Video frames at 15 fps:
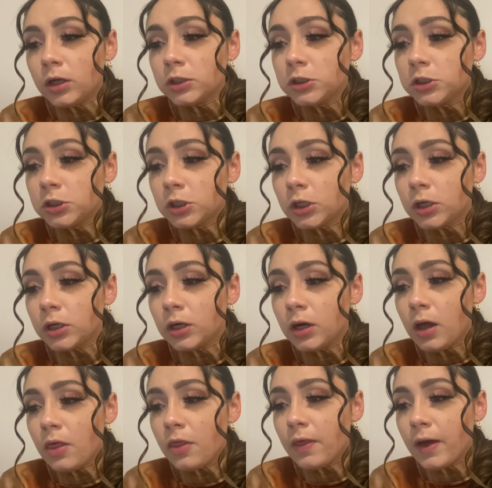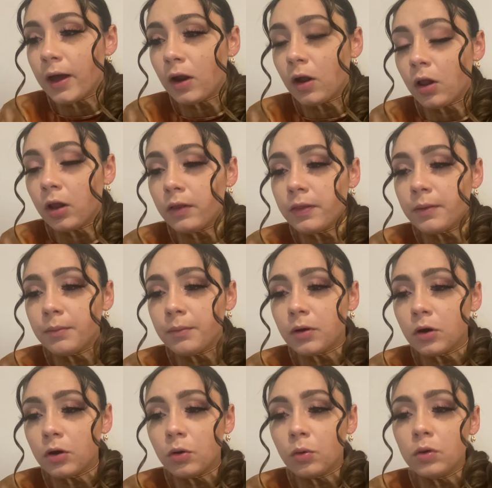sure that all
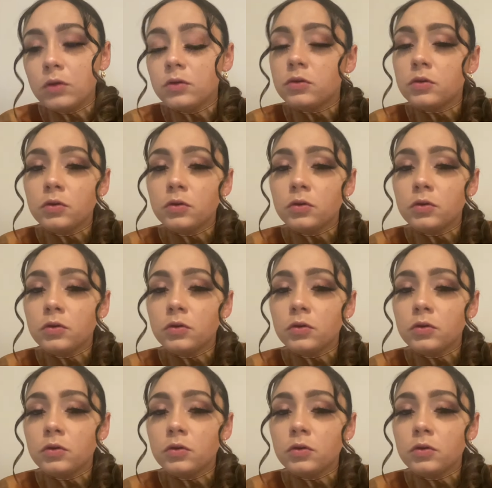the